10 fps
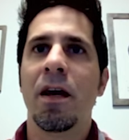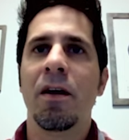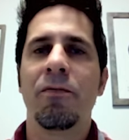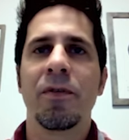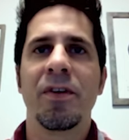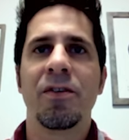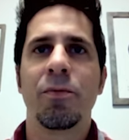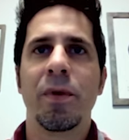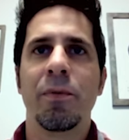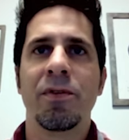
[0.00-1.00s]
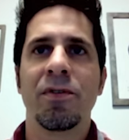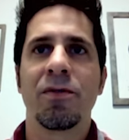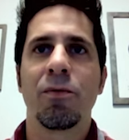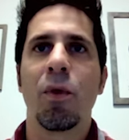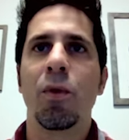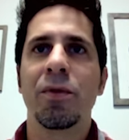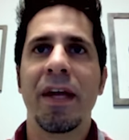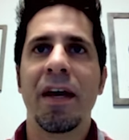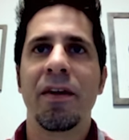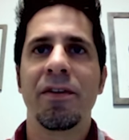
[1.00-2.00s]
For this we would just scroll
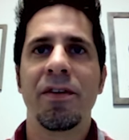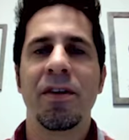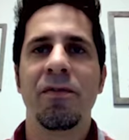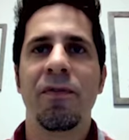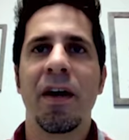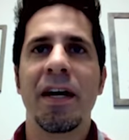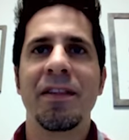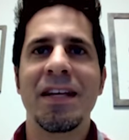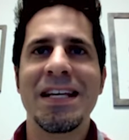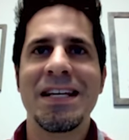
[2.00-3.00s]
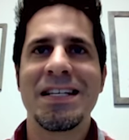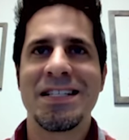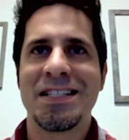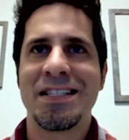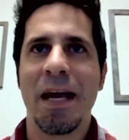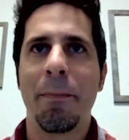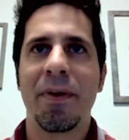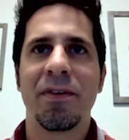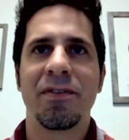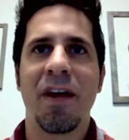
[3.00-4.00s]
down until you find the step
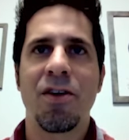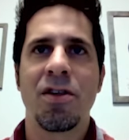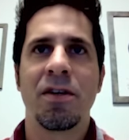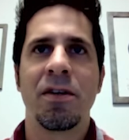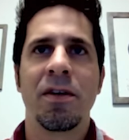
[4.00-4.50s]
section,